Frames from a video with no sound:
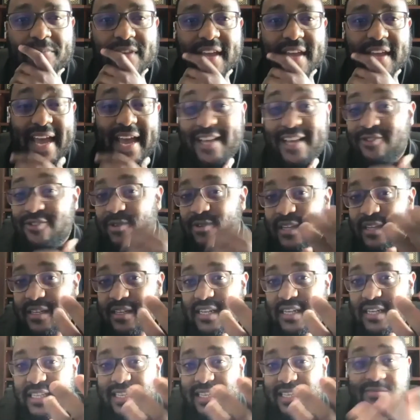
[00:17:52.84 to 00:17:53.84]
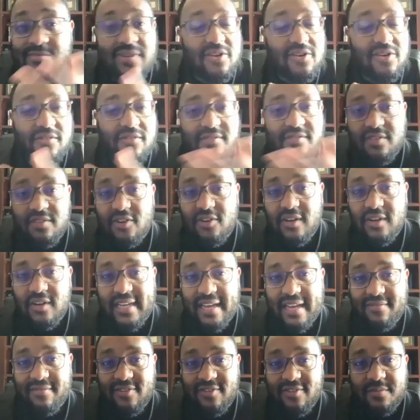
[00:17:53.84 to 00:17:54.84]
as you lead a team, and obviously you've got
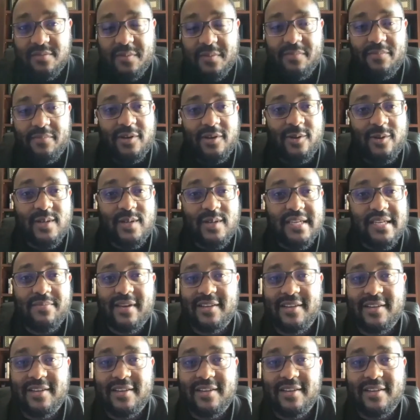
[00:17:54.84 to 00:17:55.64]
diverse people in your team,